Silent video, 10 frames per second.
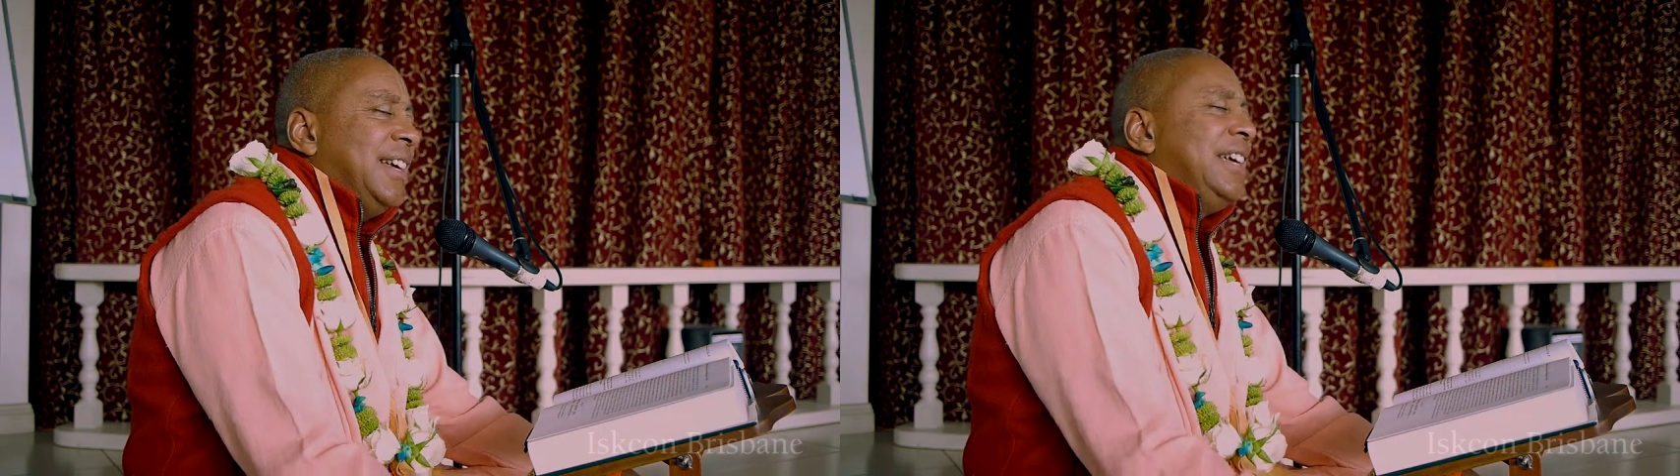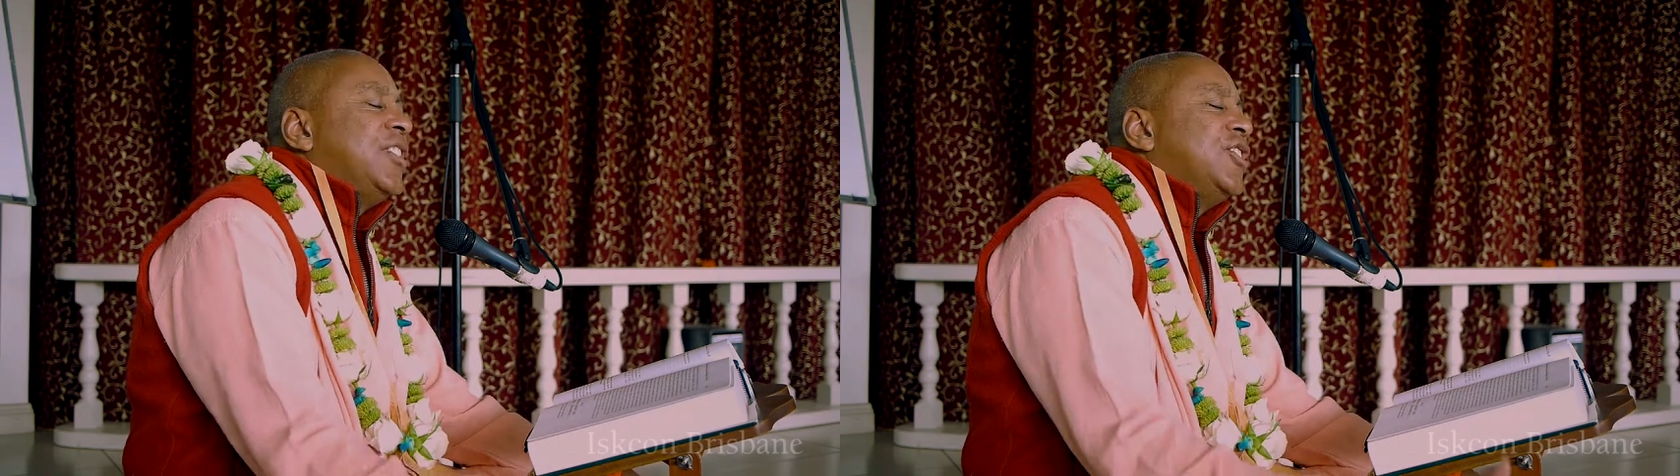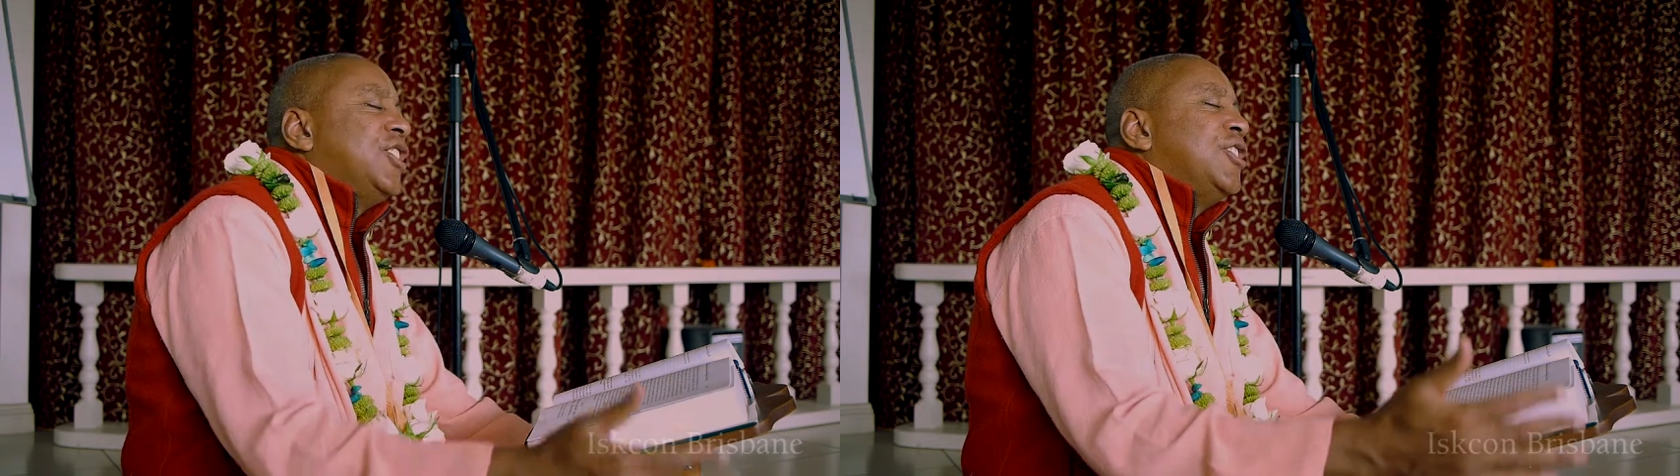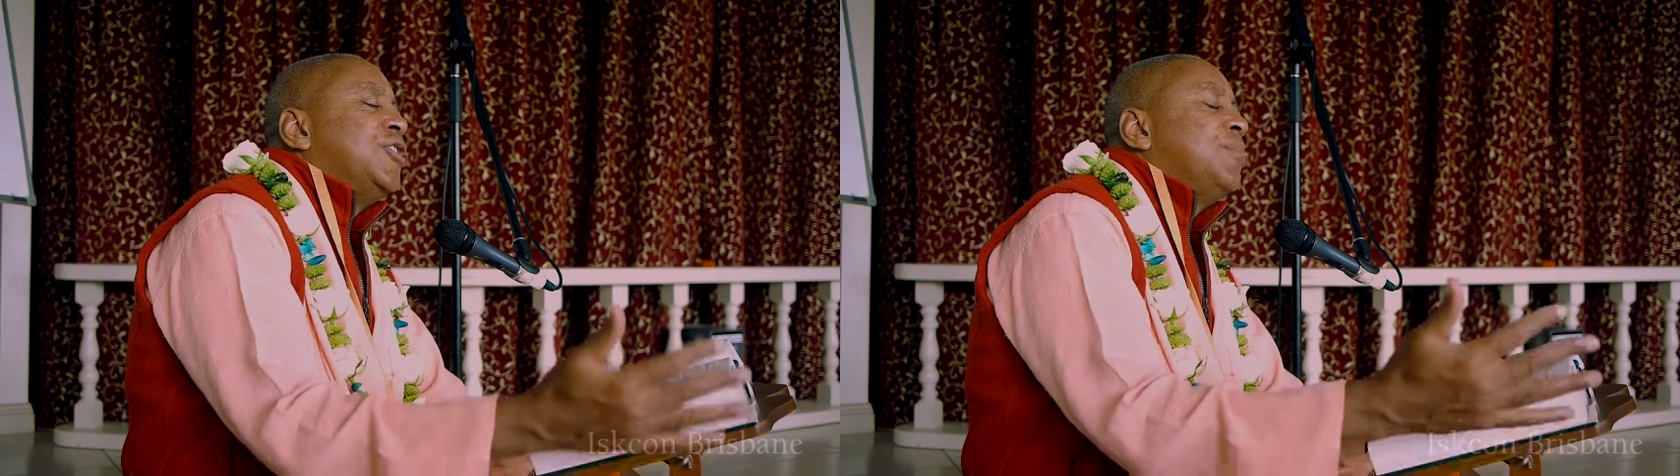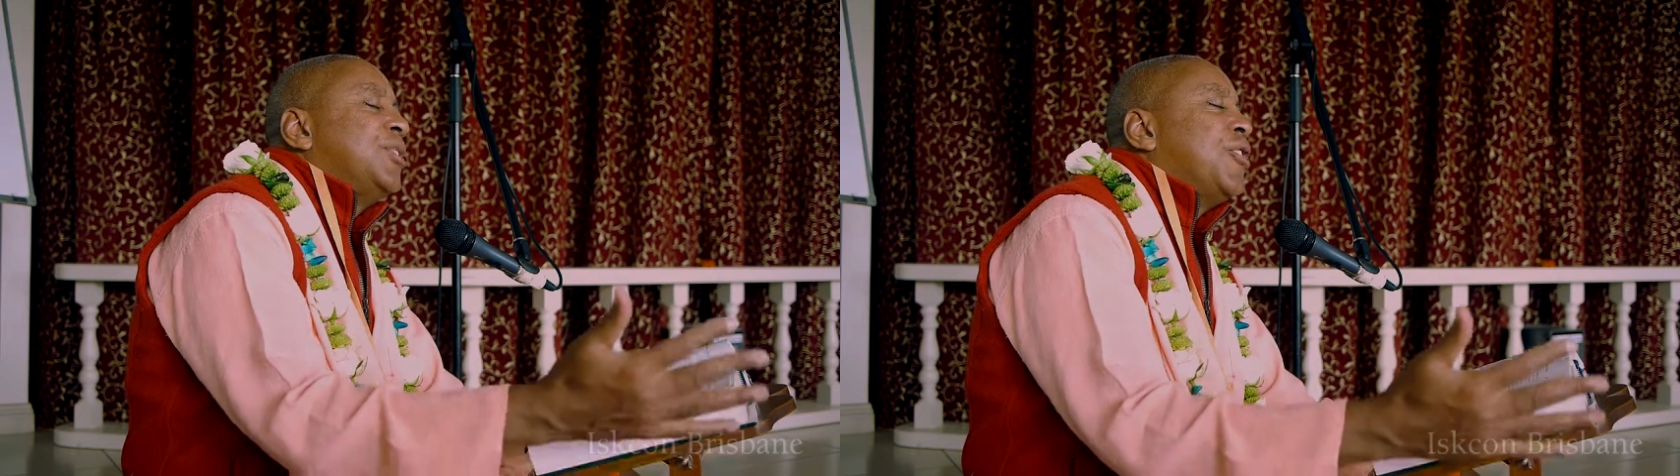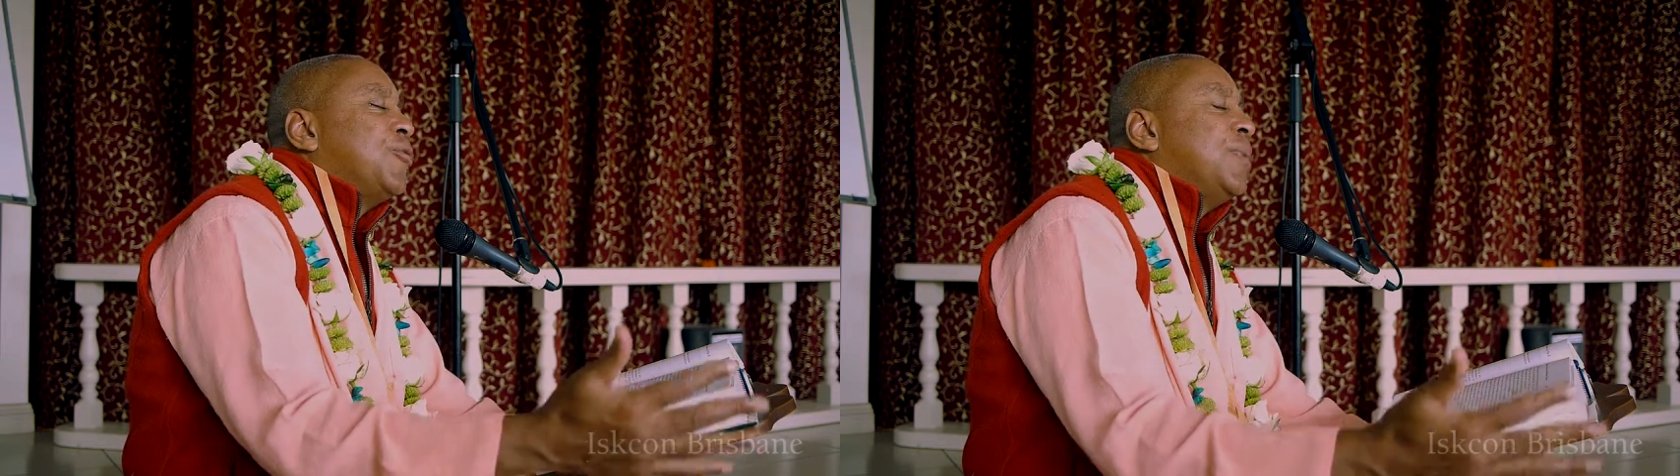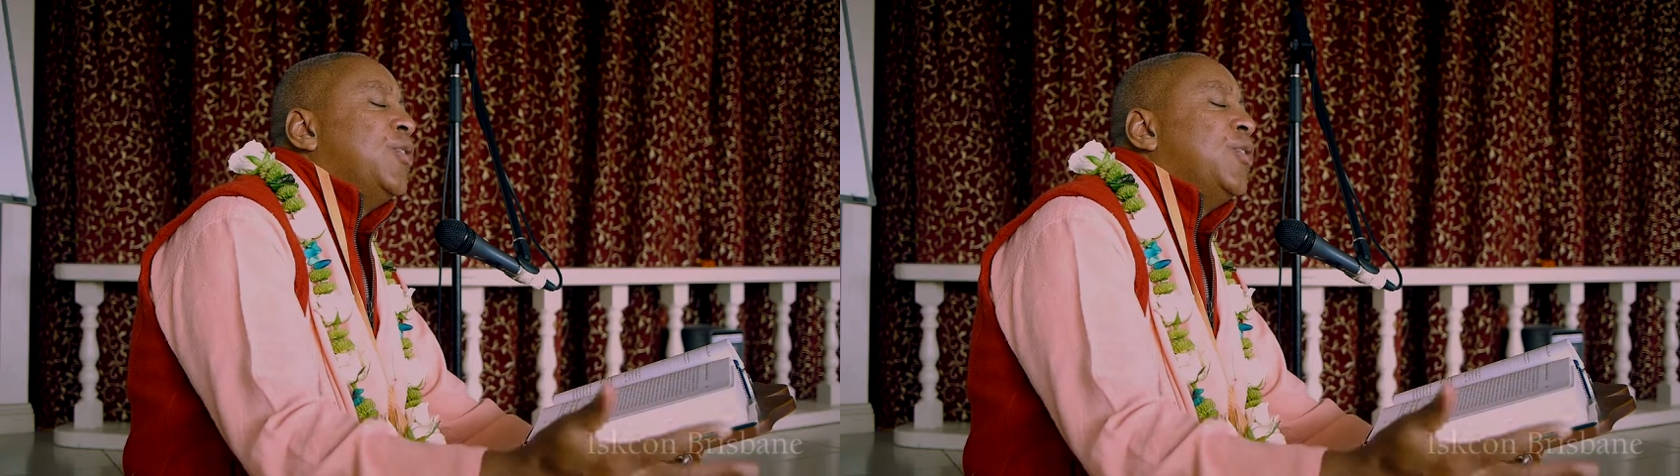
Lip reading: he considers himself to be